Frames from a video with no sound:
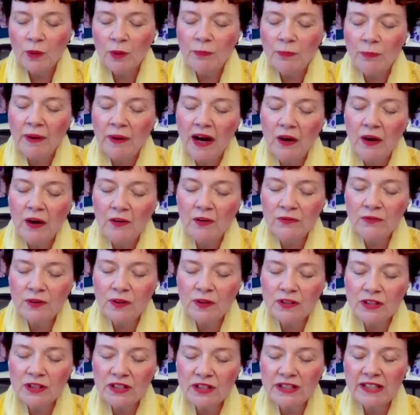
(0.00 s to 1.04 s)
a more
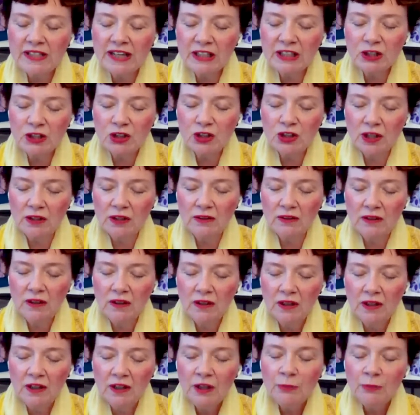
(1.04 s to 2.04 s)
powerful suction